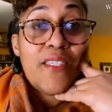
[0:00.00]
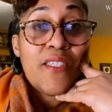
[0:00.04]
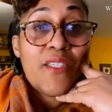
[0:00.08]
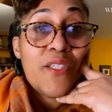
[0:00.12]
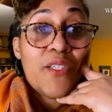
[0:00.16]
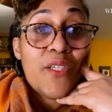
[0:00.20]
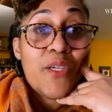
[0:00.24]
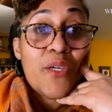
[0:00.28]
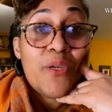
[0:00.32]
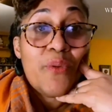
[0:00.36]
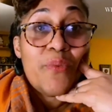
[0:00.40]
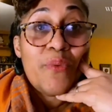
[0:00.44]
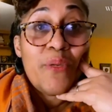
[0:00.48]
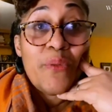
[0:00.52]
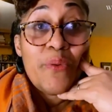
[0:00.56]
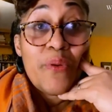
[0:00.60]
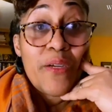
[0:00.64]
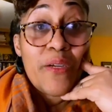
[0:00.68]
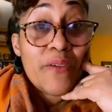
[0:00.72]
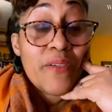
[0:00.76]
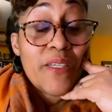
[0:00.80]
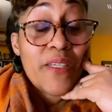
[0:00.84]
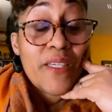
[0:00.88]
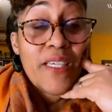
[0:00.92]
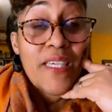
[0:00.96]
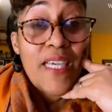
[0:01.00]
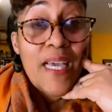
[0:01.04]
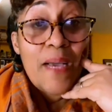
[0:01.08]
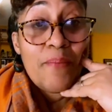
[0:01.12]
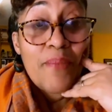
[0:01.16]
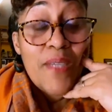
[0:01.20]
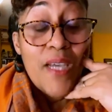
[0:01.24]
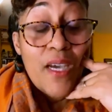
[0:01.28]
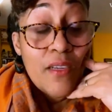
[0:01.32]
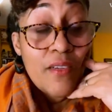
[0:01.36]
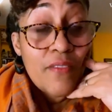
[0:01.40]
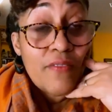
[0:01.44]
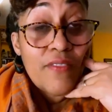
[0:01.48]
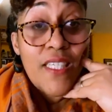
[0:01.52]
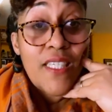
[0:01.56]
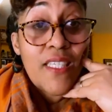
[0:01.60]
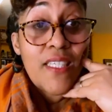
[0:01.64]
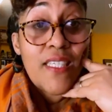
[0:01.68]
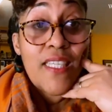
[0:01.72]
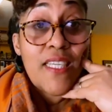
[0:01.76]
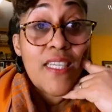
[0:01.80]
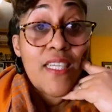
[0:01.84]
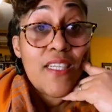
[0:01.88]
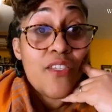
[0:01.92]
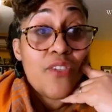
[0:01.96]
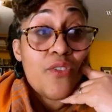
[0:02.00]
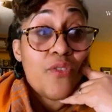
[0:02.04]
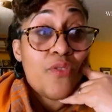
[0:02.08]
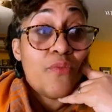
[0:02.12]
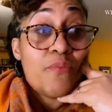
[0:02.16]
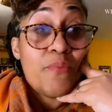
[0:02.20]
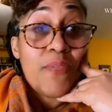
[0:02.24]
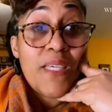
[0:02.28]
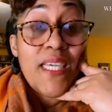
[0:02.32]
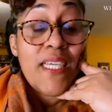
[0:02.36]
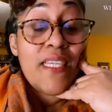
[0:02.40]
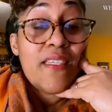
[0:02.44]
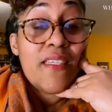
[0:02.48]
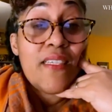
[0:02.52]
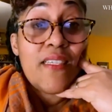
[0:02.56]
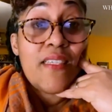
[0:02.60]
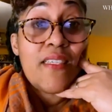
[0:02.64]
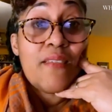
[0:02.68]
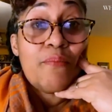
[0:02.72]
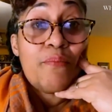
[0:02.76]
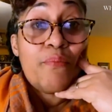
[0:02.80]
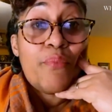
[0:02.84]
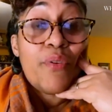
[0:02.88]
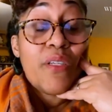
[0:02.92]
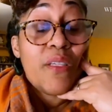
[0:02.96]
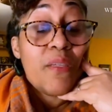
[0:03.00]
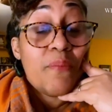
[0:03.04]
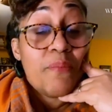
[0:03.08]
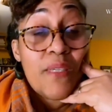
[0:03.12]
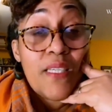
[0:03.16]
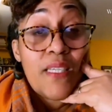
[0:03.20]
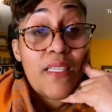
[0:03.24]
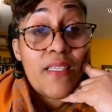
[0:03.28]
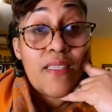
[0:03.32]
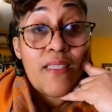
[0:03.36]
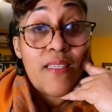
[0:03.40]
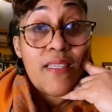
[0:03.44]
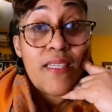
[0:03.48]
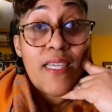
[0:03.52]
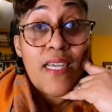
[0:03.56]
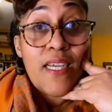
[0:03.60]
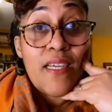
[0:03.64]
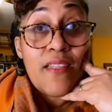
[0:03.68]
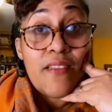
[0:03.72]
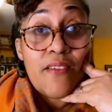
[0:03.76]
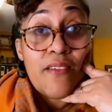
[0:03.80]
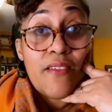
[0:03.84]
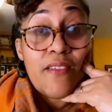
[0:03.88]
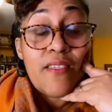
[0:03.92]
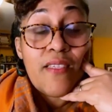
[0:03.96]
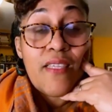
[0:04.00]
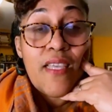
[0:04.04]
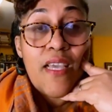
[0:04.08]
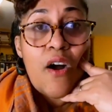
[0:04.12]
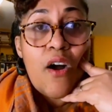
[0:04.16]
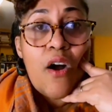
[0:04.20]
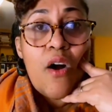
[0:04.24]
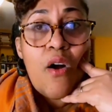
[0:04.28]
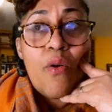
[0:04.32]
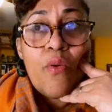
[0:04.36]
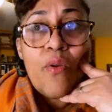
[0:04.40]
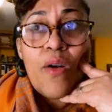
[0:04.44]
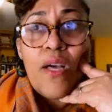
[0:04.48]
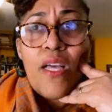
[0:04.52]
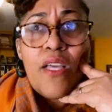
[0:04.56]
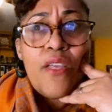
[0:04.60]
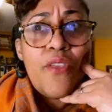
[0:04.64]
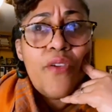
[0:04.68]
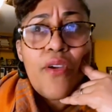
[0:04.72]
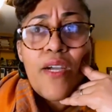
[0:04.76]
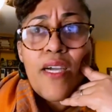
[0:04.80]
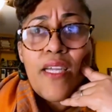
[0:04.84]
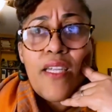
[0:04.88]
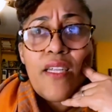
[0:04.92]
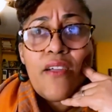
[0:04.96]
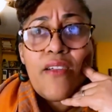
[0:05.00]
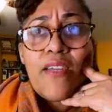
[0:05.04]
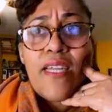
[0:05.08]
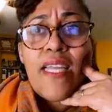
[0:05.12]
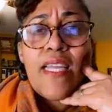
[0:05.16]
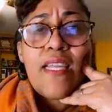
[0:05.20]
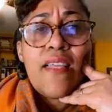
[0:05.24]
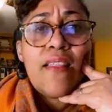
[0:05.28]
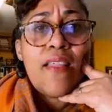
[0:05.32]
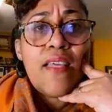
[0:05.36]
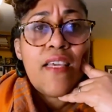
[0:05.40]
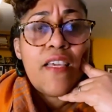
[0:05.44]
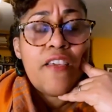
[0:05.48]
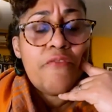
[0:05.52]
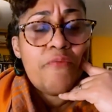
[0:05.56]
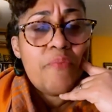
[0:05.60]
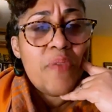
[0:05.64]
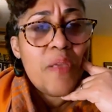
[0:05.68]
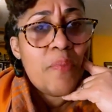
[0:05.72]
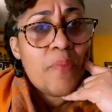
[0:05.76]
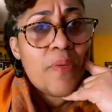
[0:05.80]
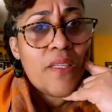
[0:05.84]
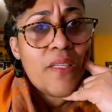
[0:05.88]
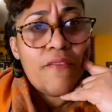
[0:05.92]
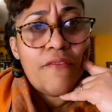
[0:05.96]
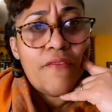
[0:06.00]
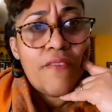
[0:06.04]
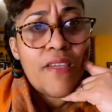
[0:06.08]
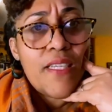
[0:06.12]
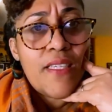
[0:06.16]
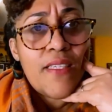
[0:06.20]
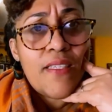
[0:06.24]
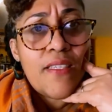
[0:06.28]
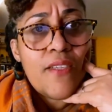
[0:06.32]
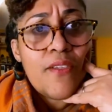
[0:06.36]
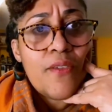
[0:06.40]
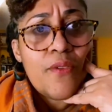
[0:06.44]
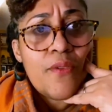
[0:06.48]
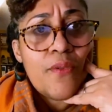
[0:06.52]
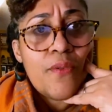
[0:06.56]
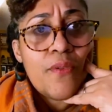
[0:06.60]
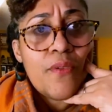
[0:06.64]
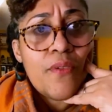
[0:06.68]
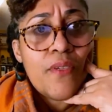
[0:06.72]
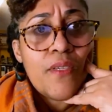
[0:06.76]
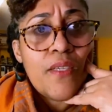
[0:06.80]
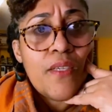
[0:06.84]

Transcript: we were kept out of these things, you begin to put the pieces together and say, oh, you can learn anything if people invest in you.